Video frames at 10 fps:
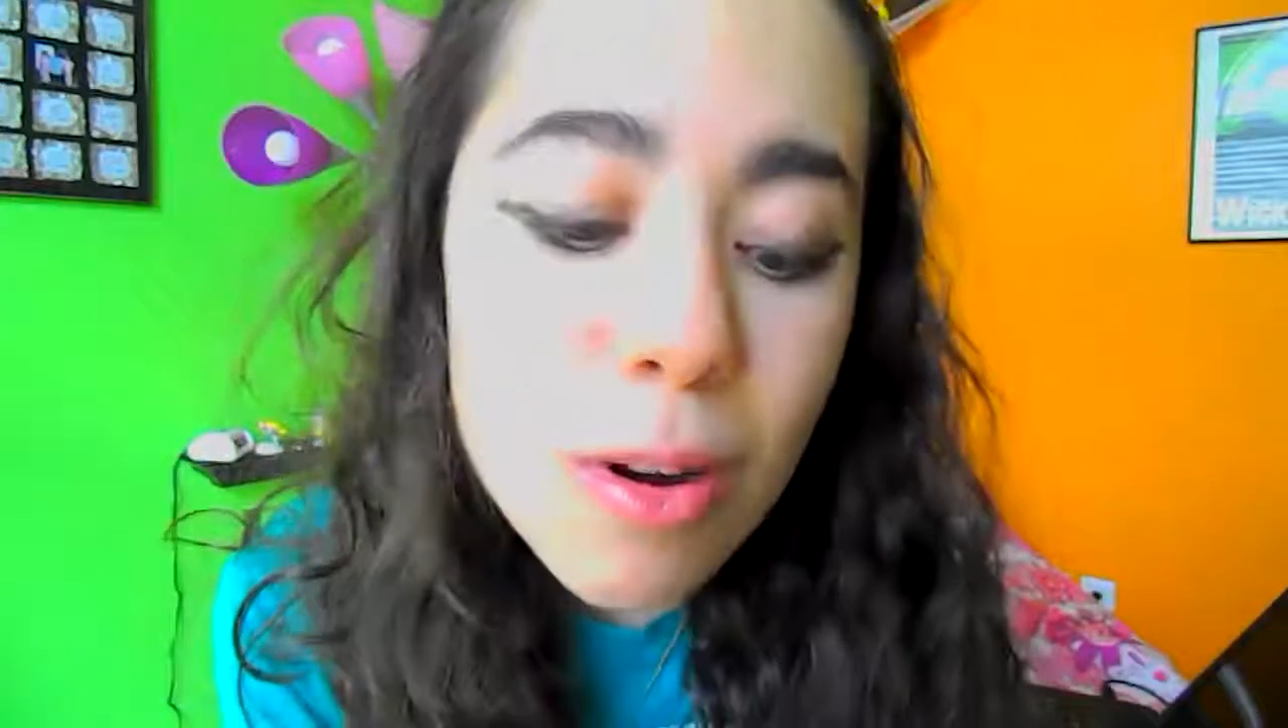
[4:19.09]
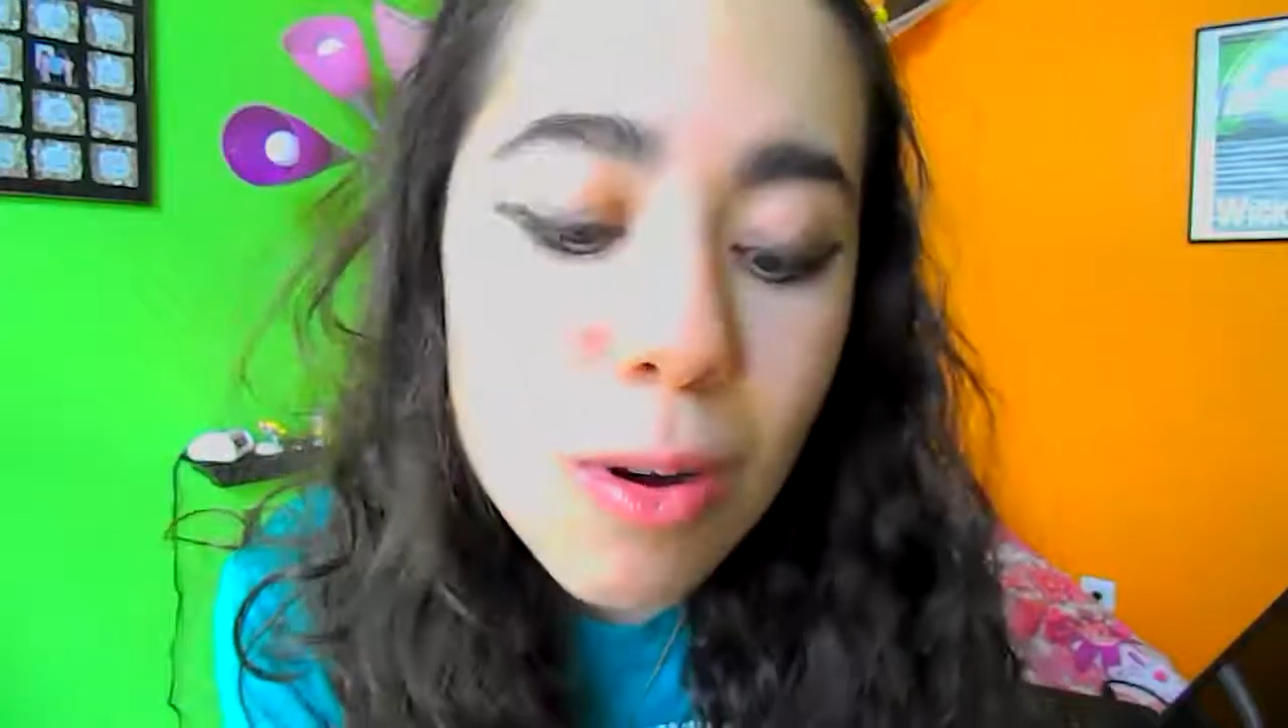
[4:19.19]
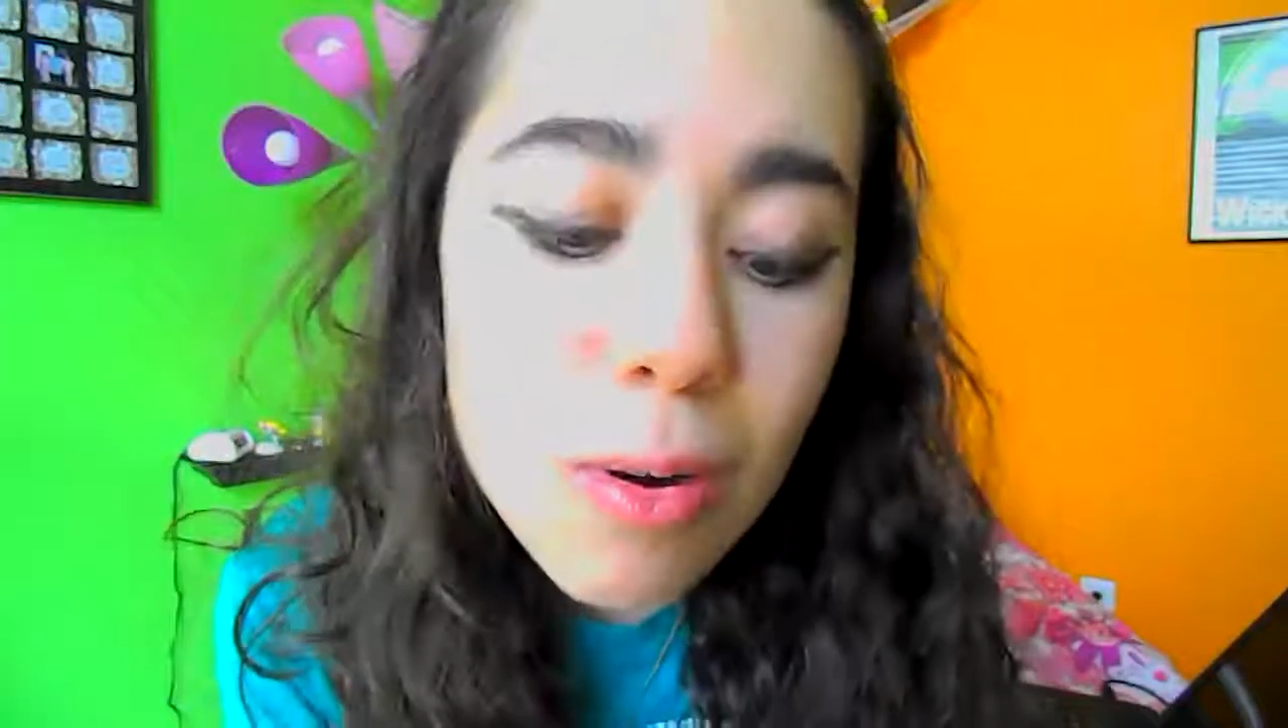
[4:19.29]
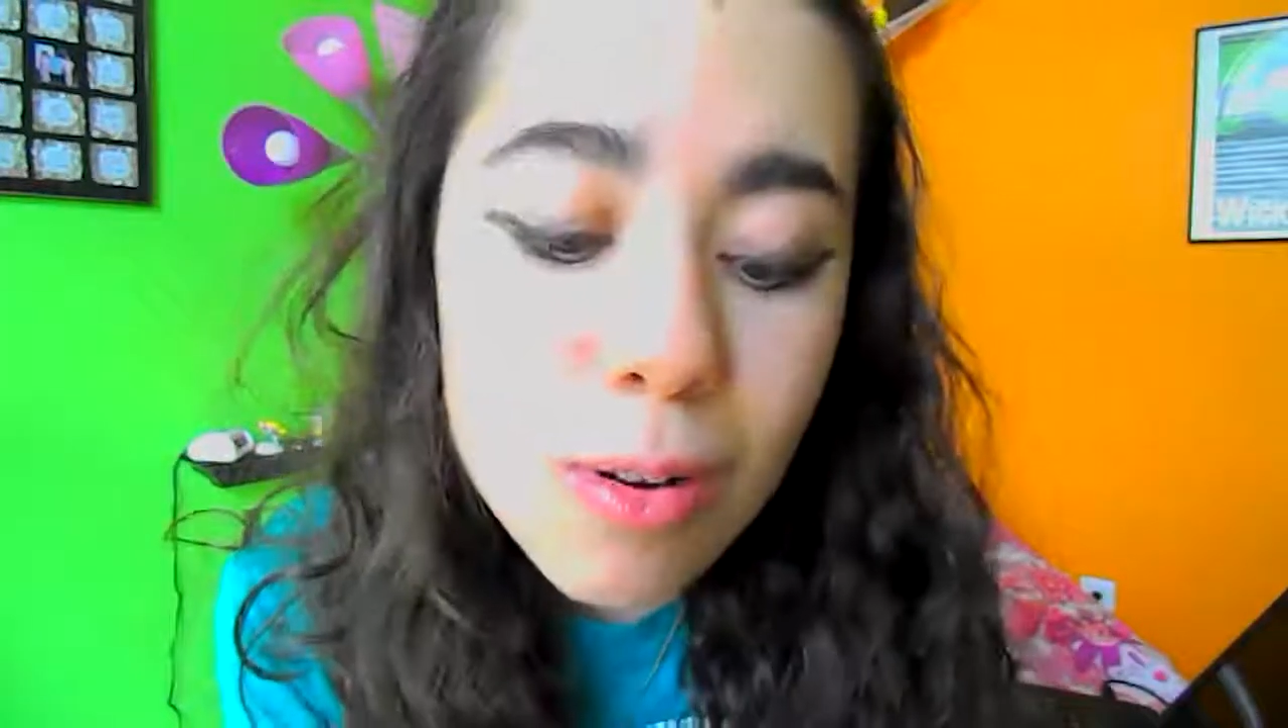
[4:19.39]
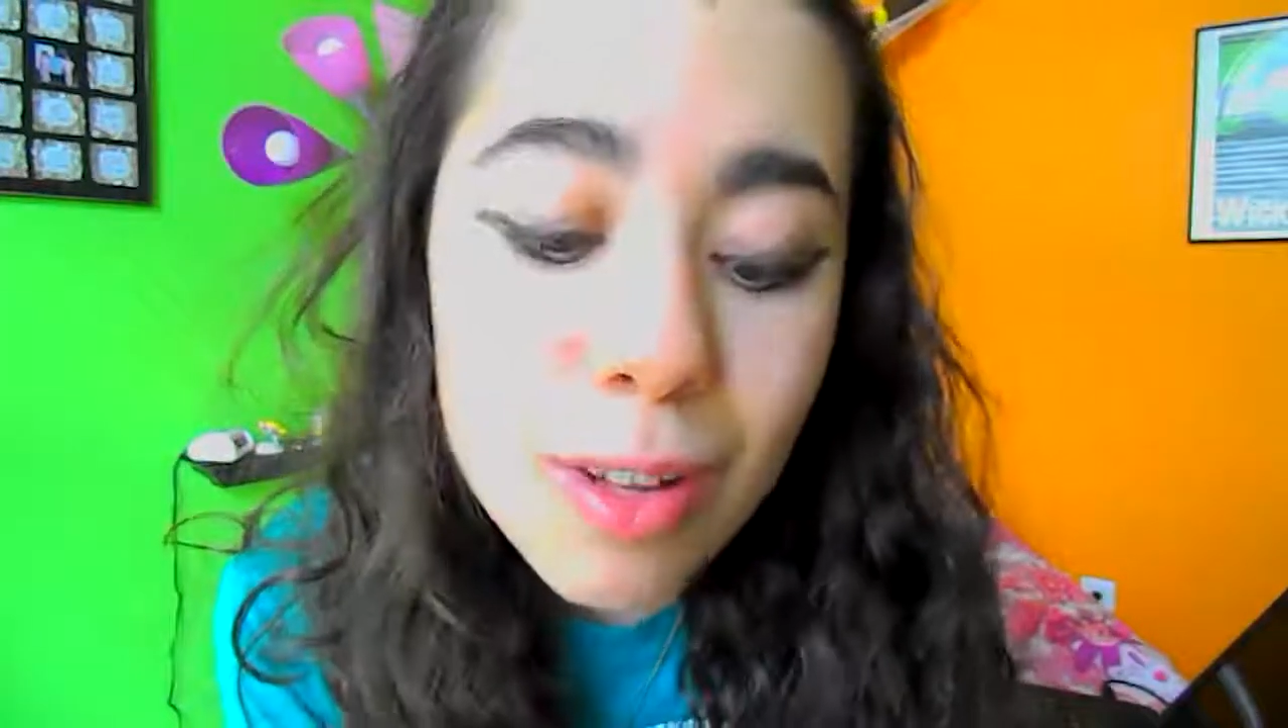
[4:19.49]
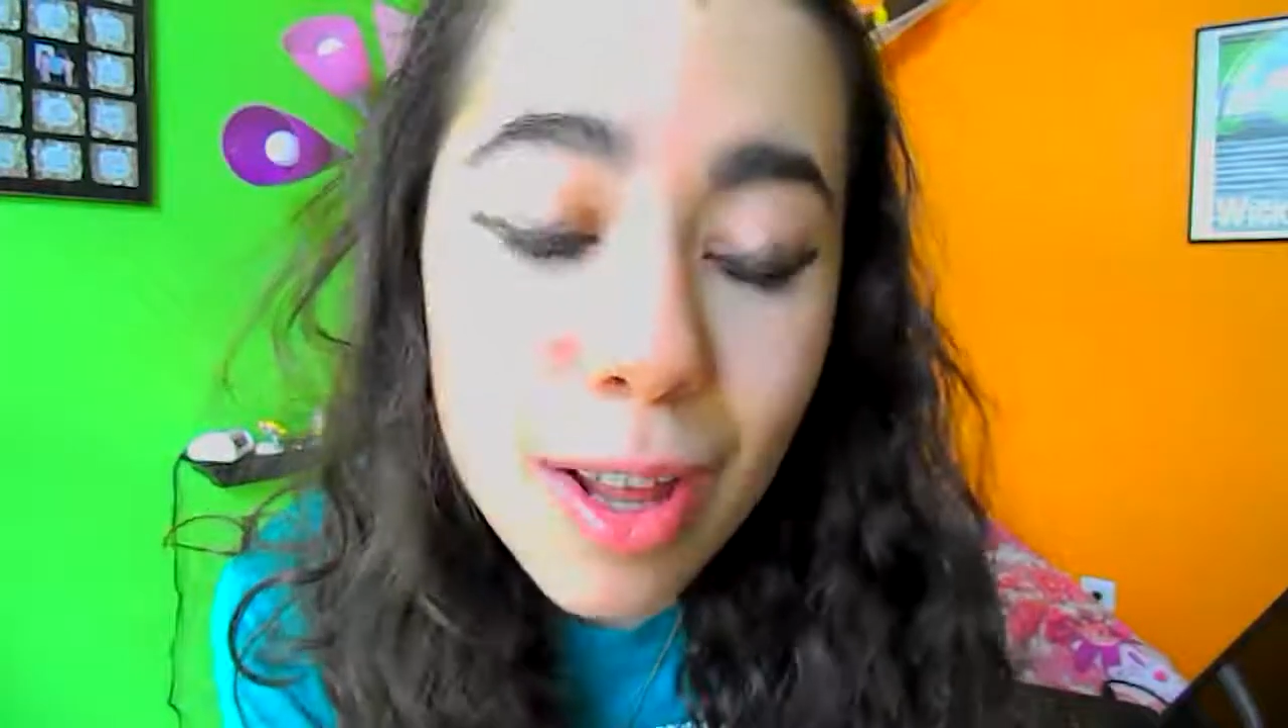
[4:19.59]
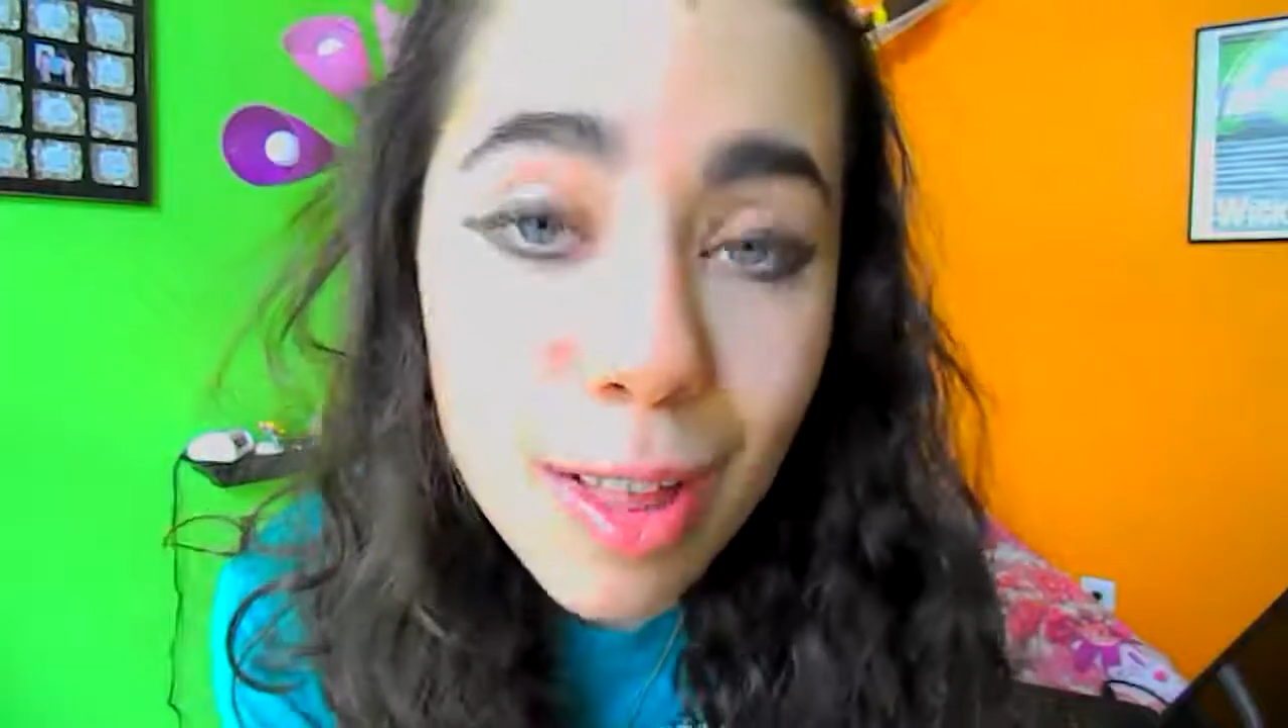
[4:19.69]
knows